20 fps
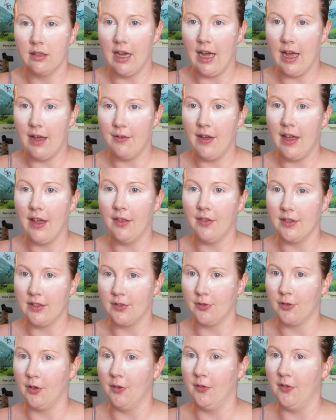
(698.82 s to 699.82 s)
I've had
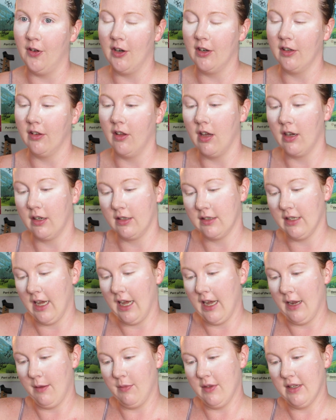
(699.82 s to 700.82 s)
this for a very long
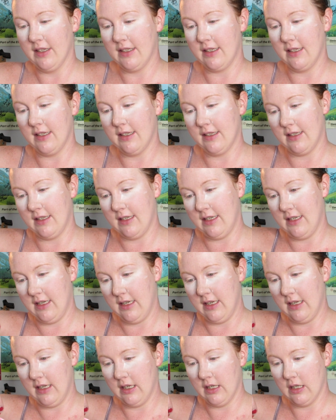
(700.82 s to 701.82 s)
time. This is
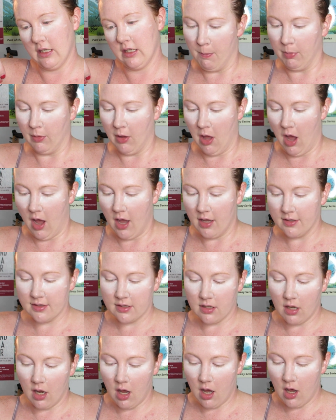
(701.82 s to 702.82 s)
the
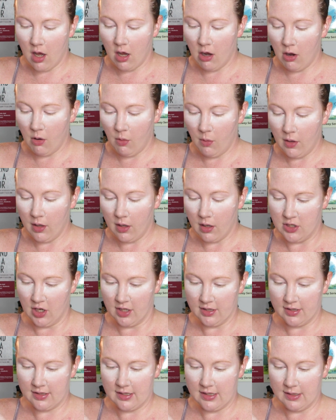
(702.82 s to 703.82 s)
Blosco
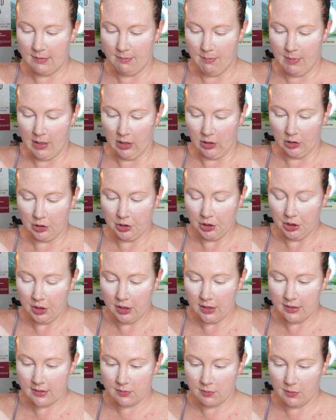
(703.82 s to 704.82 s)
Dusty
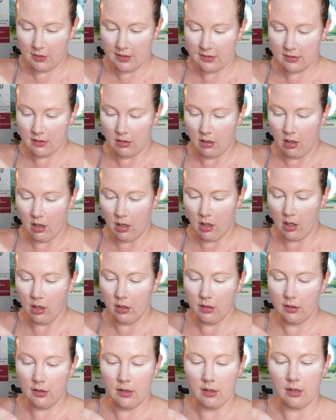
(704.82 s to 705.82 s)
Miller is what it's called.